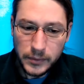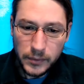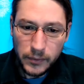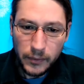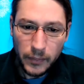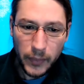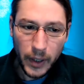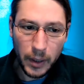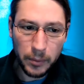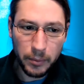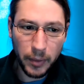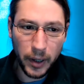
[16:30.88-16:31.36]

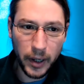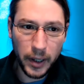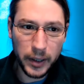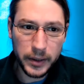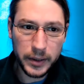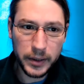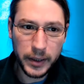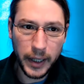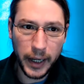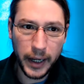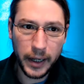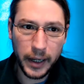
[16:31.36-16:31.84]
But
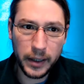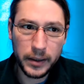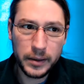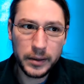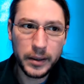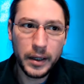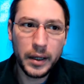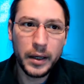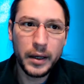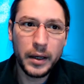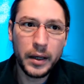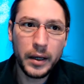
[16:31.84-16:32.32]
yeah,
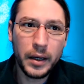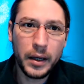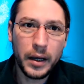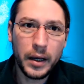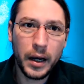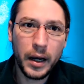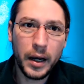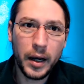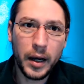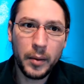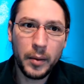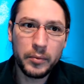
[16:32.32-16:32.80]

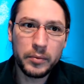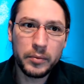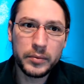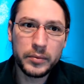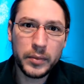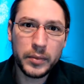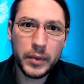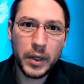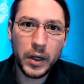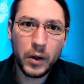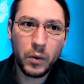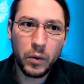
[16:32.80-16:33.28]

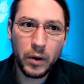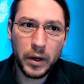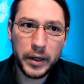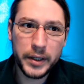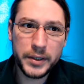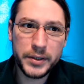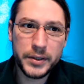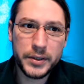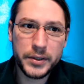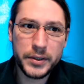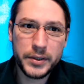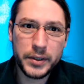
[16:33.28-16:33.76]

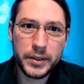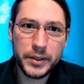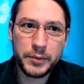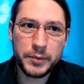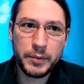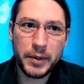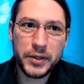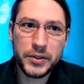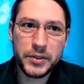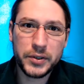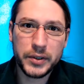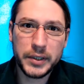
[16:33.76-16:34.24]
aquatics
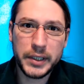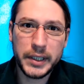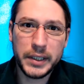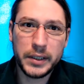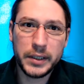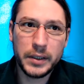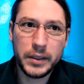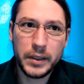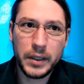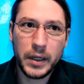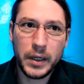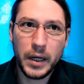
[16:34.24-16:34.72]
especially,
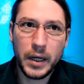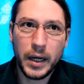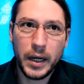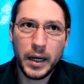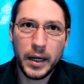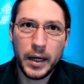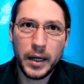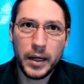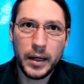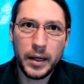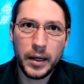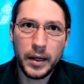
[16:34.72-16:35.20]

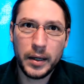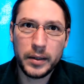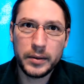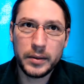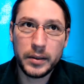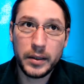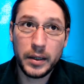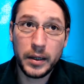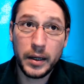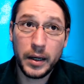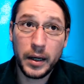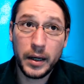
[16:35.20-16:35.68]

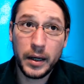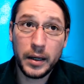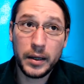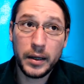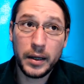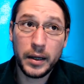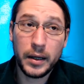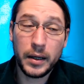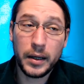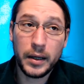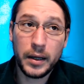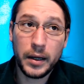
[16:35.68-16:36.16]

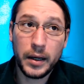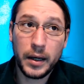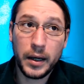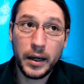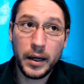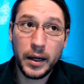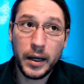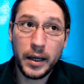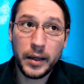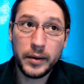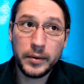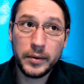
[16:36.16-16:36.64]

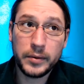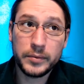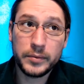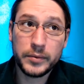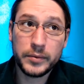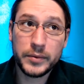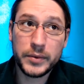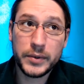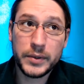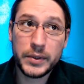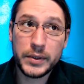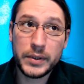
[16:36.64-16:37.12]

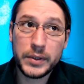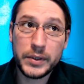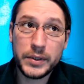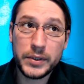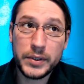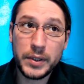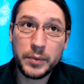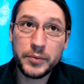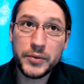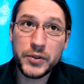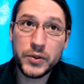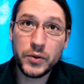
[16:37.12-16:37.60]

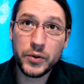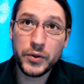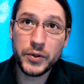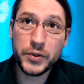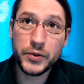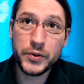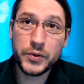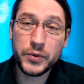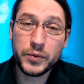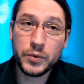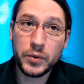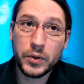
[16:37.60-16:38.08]
some
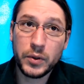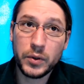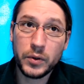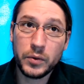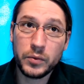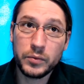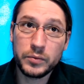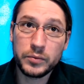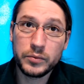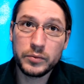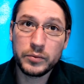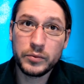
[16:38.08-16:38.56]
stores
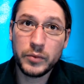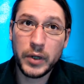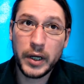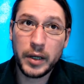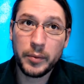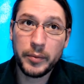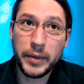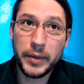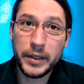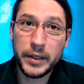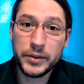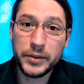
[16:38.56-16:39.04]
will
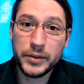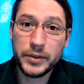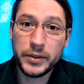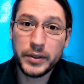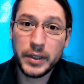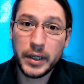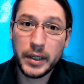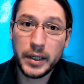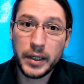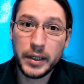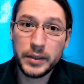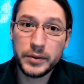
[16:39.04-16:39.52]

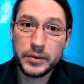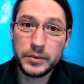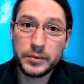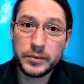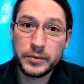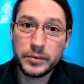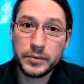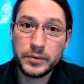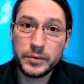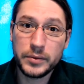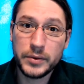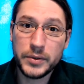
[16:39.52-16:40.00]
recommend
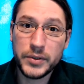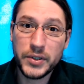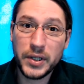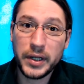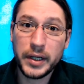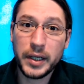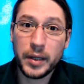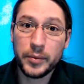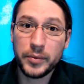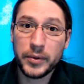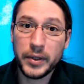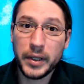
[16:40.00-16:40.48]

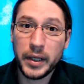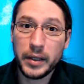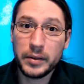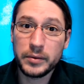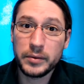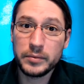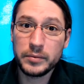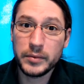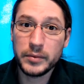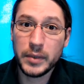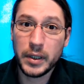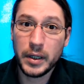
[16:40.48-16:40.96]
setting up the
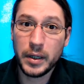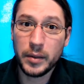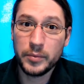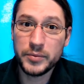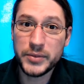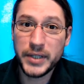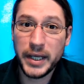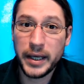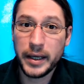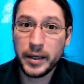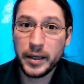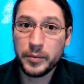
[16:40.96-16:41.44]

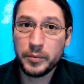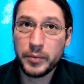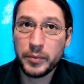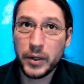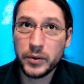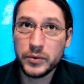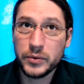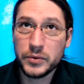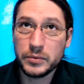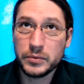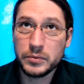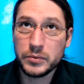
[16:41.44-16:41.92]
tank
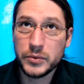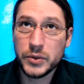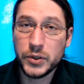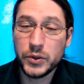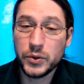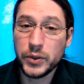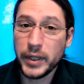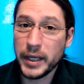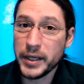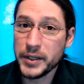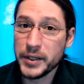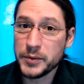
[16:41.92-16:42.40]
about 2
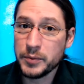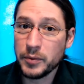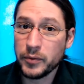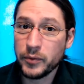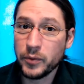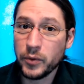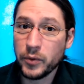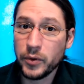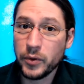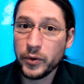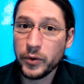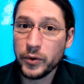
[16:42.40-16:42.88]
days
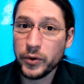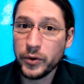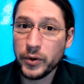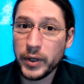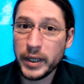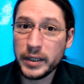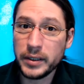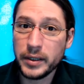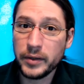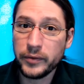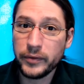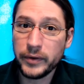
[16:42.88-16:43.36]
before you get
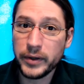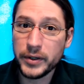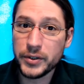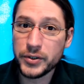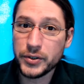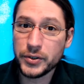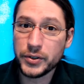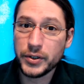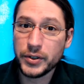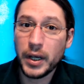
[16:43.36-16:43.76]
any fish.